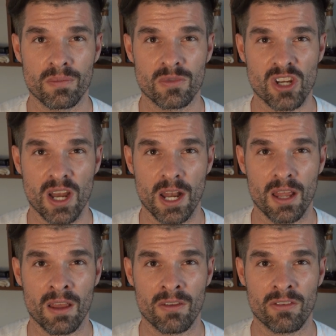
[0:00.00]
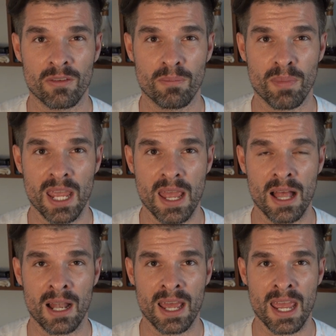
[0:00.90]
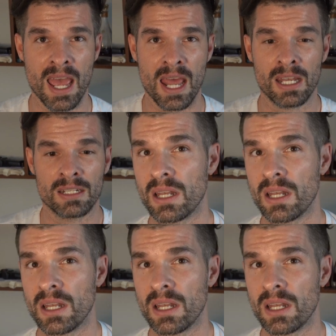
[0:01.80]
China's PLAN.